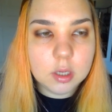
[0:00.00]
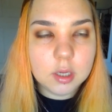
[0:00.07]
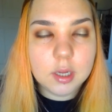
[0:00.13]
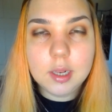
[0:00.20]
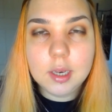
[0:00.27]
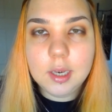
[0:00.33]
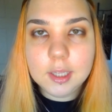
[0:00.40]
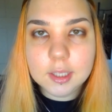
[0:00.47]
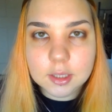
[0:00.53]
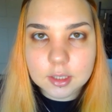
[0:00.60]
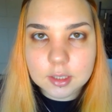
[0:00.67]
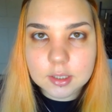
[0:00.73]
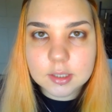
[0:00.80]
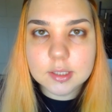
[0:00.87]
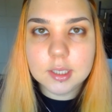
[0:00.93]

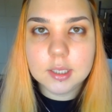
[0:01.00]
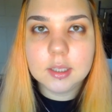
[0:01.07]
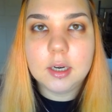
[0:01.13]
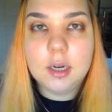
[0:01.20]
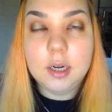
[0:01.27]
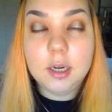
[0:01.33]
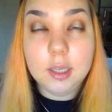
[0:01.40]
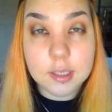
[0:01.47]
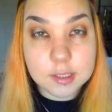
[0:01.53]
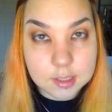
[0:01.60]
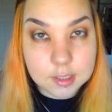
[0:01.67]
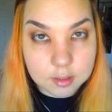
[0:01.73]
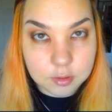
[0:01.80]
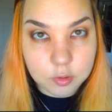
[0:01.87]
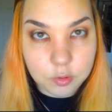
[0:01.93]
glitters that are
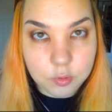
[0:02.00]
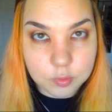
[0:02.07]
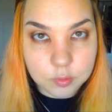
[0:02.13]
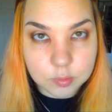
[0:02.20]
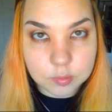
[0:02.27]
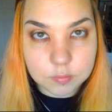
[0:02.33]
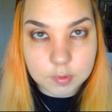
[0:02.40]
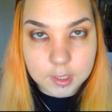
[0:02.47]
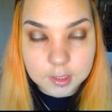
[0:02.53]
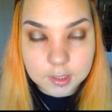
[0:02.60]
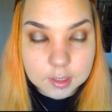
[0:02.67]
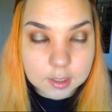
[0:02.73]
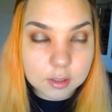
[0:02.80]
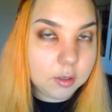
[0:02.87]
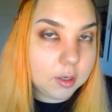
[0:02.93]
easier to use, right?
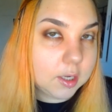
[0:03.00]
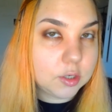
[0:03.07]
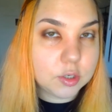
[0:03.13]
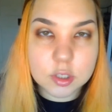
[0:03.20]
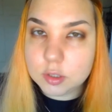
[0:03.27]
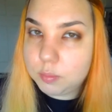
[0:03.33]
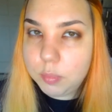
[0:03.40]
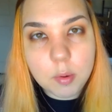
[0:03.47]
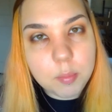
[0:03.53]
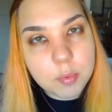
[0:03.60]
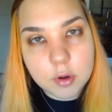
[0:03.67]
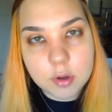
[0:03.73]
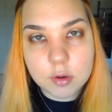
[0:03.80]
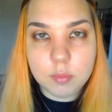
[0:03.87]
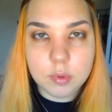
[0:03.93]
That you can just pop
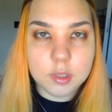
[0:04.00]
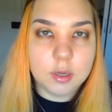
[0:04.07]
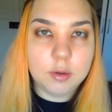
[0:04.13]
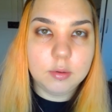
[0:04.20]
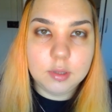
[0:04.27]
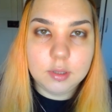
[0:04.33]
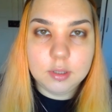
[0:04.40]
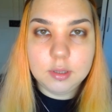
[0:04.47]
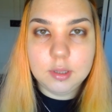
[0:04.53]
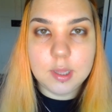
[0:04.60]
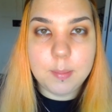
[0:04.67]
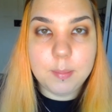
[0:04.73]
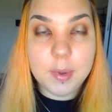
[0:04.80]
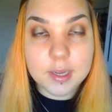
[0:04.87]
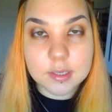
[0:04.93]
on without the
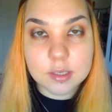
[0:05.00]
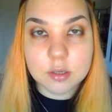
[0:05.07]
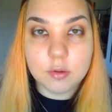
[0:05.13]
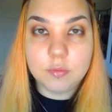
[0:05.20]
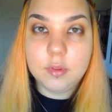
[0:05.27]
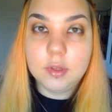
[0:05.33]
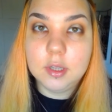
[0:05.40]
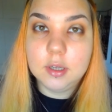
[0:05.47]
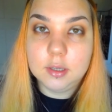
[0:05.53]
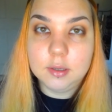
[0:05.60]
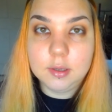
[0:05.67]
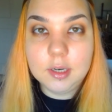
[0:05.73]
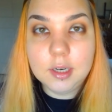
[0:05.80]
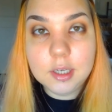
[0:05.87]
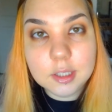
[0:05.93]
mess of the
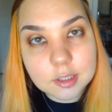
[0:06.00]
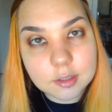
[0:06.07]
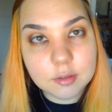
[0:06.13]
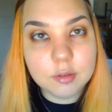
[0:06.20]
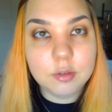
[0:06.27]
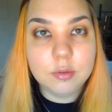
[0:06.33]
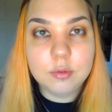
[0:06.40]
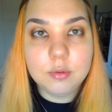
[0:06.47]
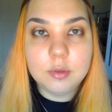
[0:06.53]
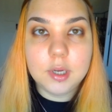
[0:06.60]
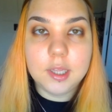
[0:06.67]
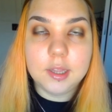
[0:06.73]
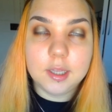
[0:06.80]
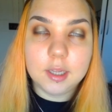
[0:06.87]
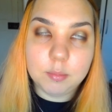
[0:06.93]
glitter glue
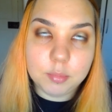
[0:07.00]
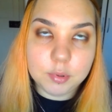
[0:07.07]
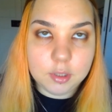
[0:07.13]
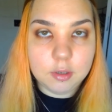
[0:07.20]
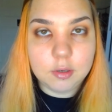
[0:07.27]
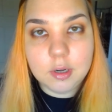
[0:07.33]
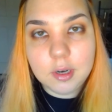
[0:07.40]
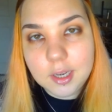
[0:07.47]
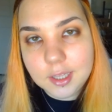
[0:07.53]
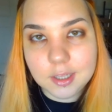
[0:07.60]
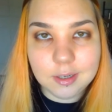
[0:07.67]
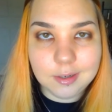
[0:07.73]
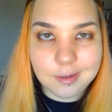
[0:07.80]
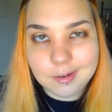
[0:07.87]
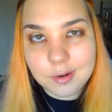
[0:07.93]
and then putting on
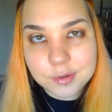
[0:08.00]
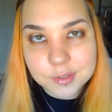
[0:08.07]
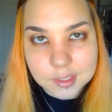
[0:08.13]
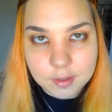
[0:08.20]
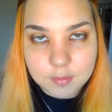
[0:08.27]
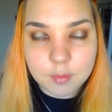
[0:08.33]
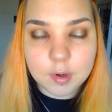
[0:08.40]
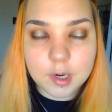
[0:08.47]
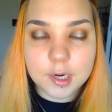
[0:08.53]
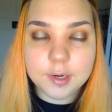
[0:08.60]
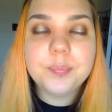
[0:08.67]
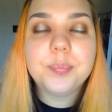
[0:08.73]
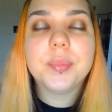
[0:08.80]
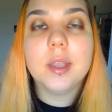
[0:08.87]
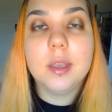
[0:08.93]
glitter and it goes everywhere.
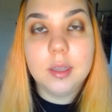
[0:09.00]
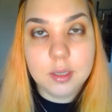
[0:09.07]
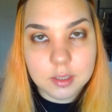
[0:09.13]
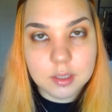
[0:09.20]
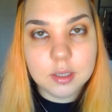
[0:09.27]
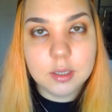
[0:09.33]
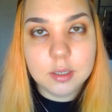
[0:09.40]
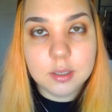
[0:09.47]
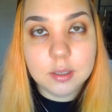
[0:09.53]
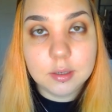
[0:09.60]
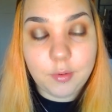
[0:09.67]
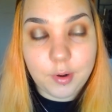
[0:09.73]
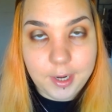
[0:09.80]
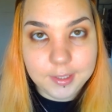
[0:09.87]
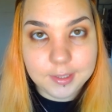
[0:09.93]

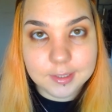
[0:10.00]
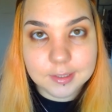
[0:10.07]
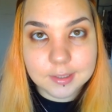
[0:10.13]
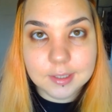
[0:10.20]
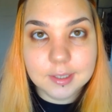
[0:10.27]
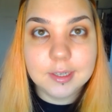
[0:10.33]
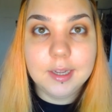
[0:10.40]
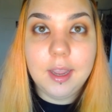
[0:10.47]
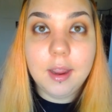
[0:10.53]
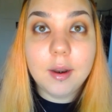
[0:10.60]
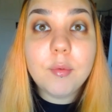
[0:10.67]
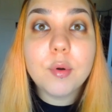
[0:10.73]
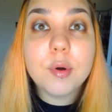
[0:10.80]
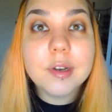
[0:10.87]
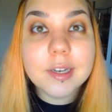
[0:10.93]
Great.
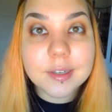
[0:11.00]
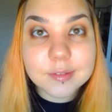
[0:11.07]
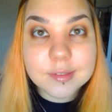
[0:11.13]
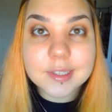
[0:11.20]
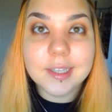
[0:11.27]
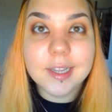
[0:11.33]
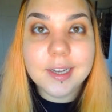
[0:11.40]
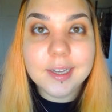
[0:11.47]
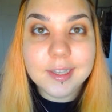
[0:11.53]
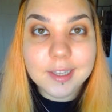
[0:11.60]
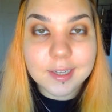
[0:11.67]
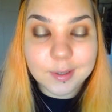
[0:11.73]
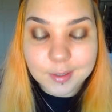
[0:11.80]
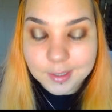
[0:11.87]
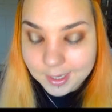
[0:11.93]
Everyone loves that
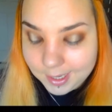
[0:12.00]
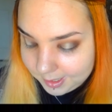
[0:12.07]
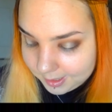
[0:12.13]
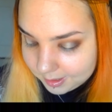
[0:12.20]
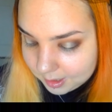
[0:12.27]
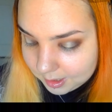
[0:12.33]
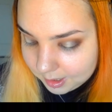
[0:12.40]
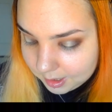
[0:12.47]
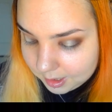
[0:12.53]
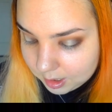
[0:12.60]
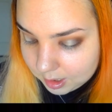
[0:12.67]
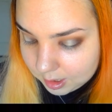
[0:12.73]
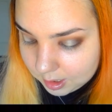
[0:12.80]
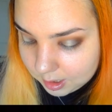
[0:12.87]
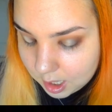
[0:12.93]
idea, okay?
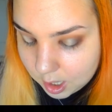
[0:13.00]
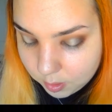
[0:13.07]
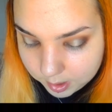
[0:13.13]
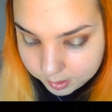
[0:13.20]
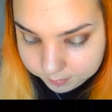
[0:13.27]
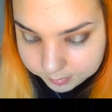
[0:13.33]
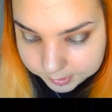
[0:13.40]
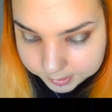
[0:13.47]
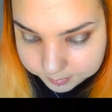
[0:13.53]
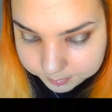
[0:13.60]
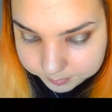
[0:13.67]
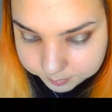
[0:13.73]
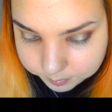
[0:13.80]
However,